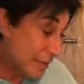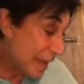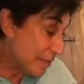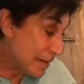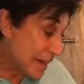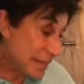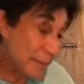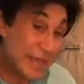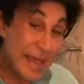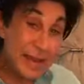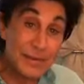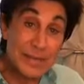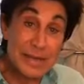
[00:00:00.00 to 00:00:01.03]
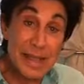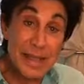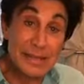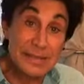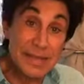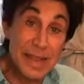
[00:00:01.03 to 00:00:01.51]
I've, I've been at the piano
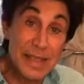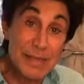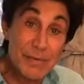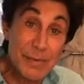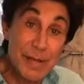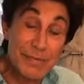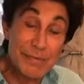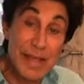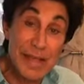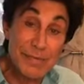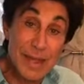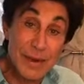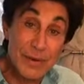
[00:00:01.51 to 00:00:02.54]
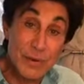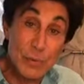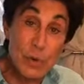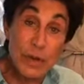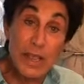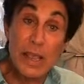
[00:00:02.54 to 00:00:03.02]
tonight today for about five
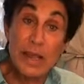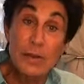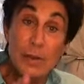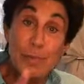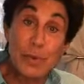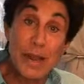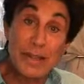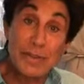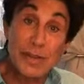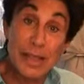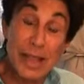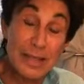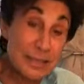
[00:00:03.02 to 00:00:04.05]
hours working on a new project.